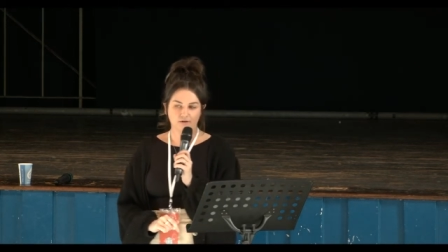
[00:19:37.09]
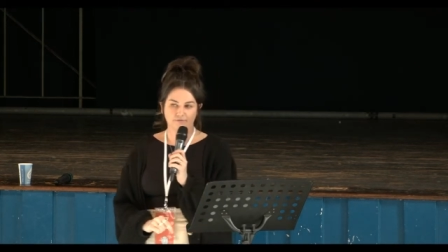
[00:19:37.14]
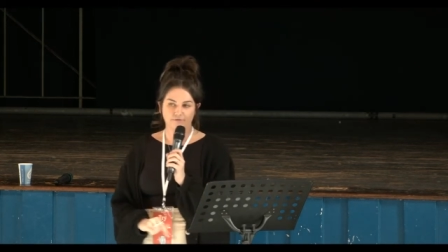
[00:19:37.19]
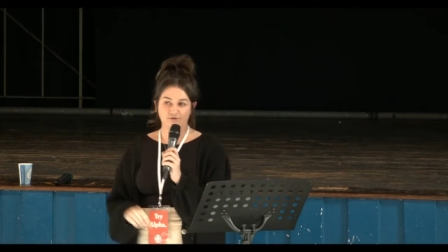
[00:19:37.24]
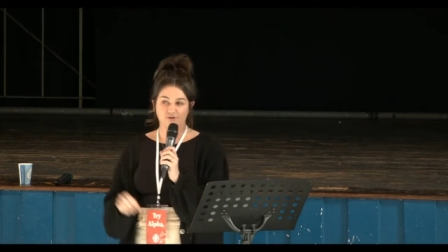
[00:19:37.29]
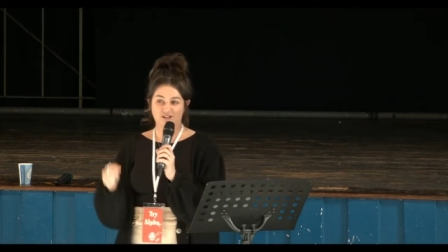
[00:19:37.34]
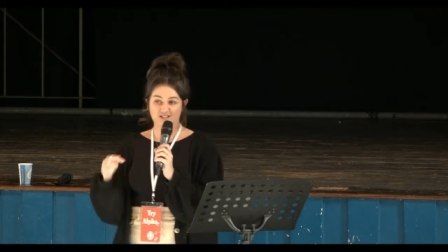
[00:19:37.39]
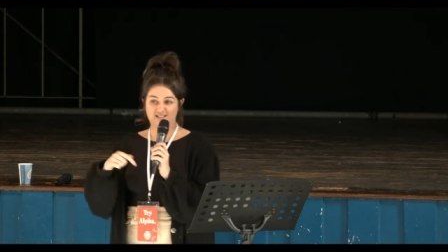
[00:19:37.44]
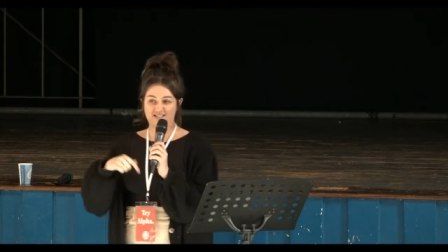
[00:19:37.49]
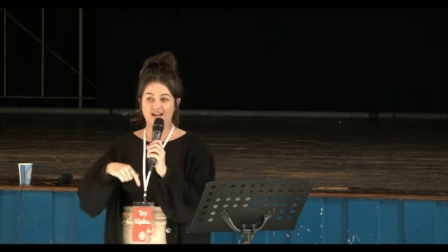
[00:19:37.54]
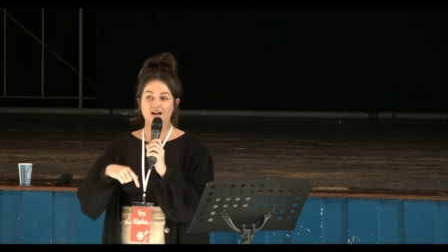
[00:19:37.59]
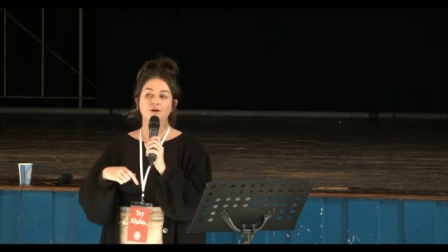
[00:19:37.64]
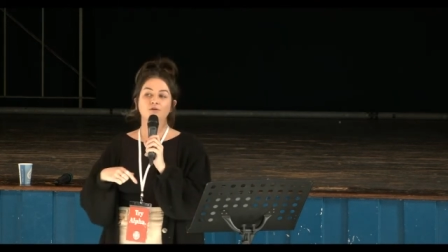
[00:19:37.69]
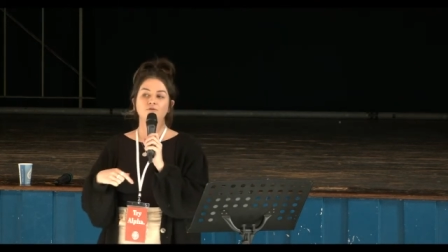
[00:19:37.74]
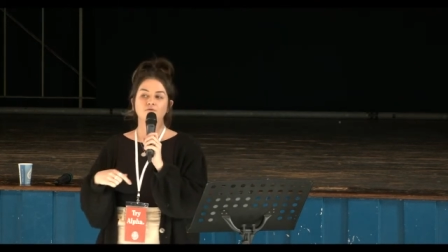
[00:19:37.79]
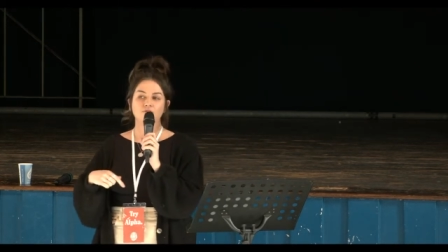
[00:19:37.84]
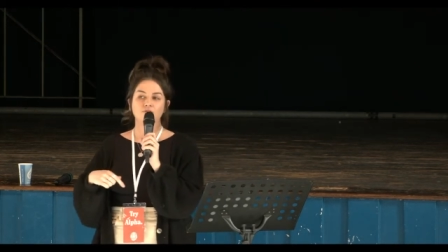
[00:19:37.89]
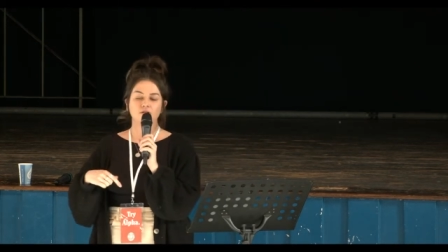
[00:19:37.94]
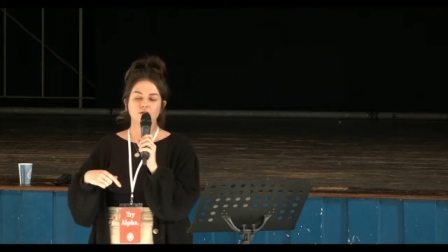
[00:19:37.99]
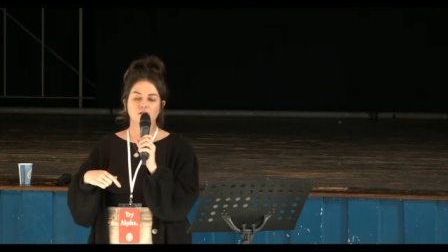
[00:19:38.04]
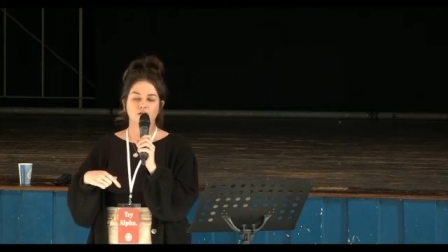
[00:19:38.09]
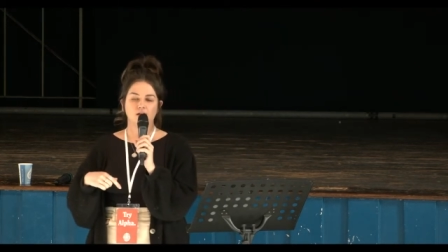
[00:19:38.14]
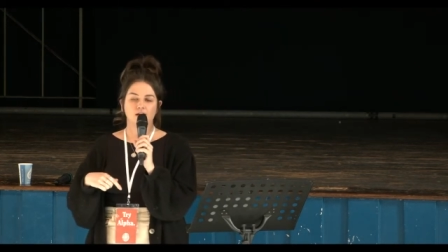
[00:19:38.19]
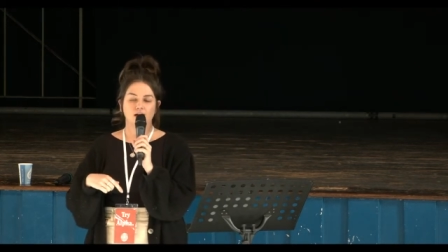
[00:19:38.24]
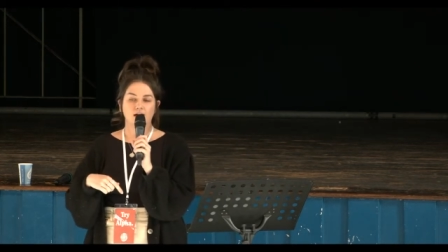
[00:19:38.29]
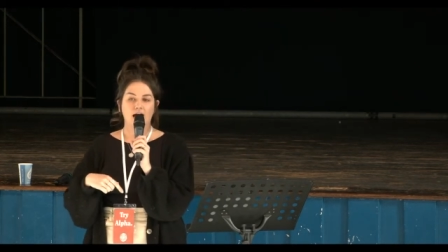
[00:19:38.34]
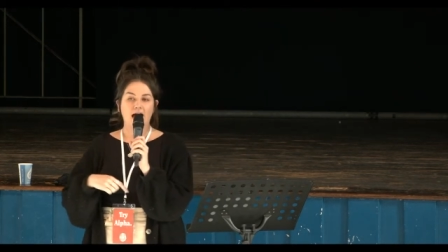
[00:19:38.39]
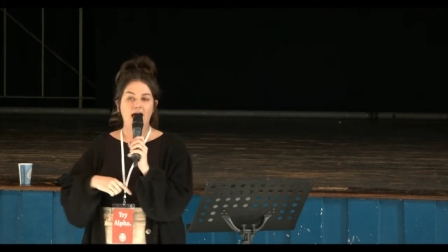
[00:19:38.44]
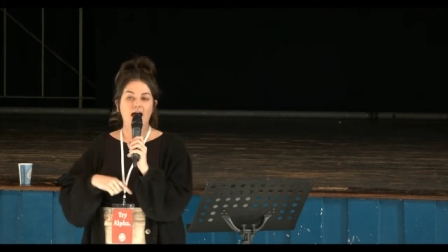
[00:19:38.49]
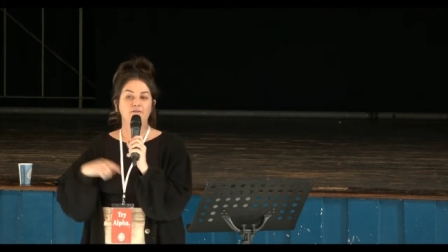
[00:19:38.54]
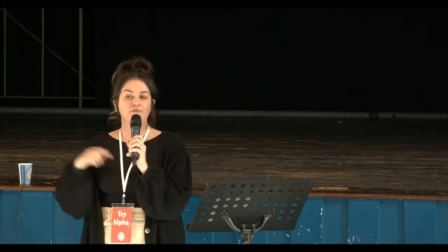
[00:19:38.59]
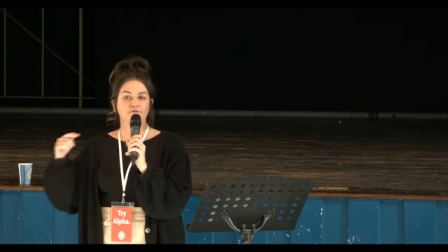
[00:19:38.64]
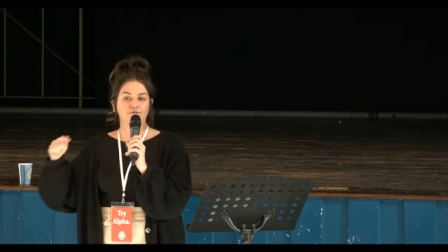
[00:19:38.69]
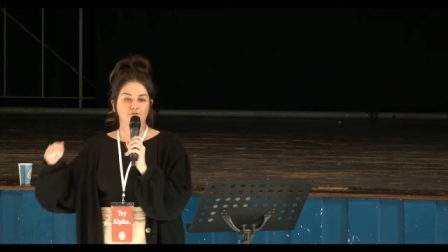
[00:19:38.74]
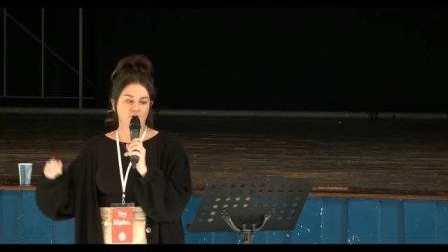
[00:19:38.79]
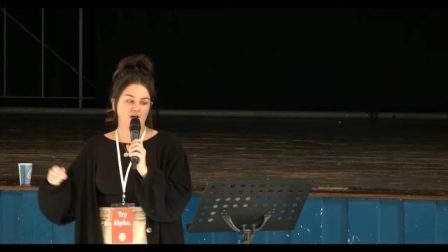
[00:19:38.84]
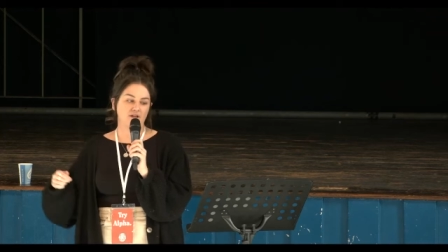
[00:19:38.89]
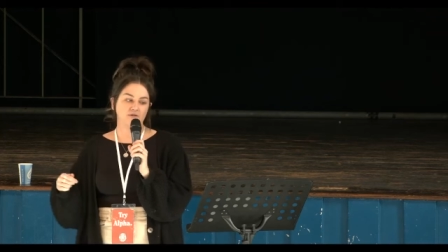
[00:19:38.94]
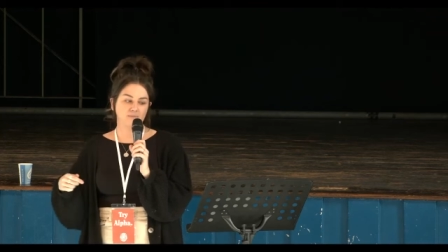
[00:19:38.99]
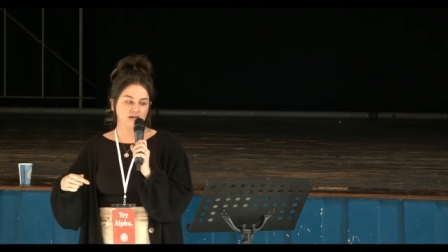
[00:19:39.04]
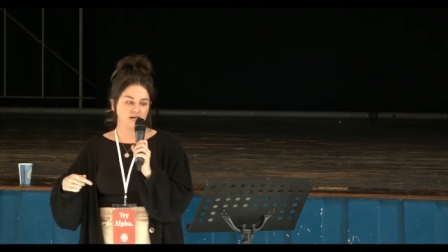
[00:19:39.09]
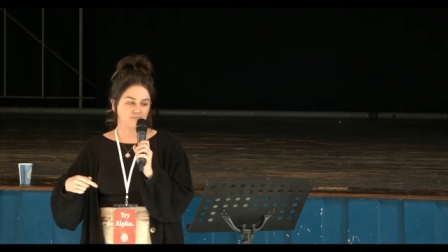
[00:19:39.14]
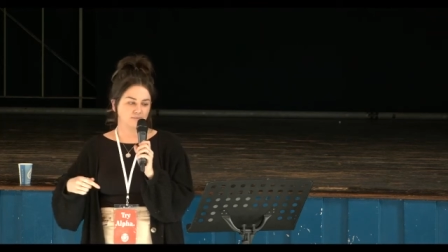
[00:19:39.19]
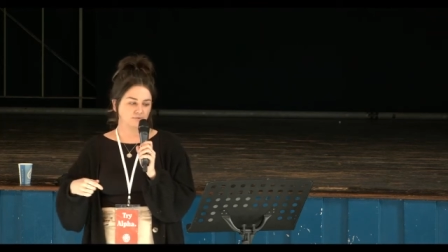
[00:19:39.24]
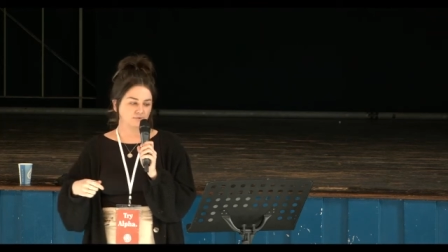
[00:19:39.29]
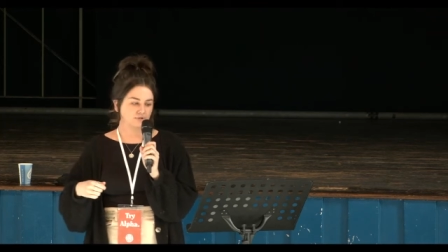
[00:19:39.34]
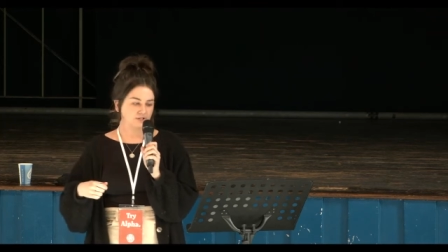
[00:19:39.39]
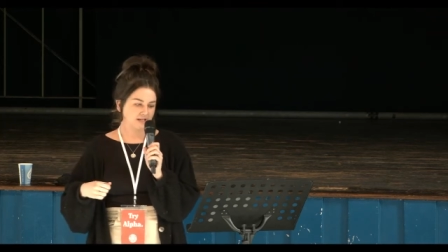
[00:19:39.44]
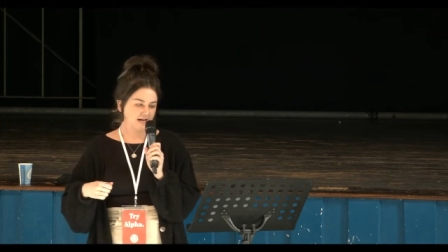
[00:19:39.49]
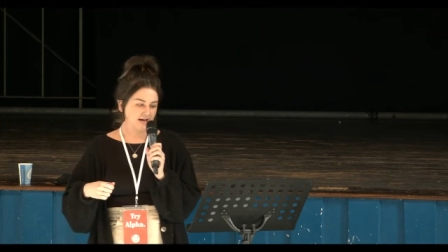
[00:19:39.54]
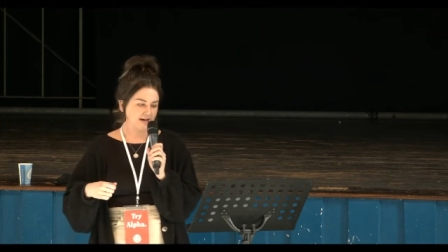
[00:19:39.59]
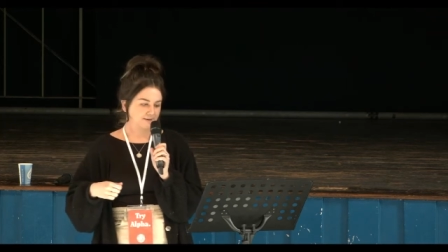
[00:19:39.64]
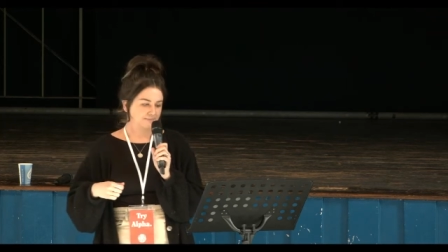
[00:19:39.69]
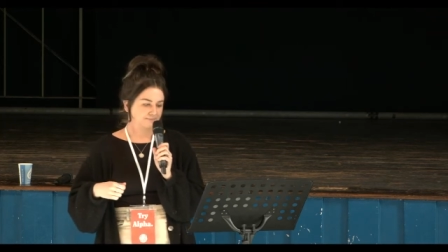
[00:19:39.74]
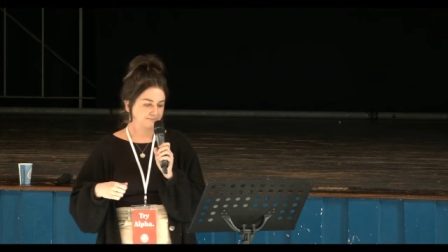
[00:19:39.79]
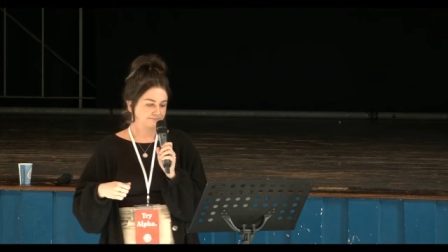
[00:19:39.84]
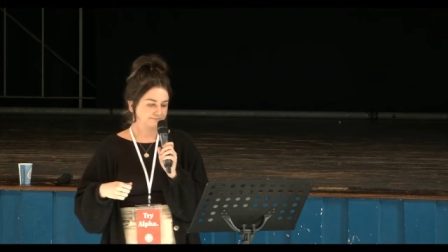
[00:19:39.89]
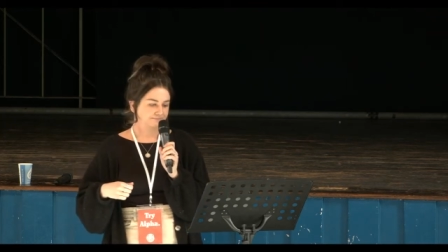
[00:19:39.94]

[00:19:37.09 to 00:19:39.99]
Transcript: for ourselves and for other people today?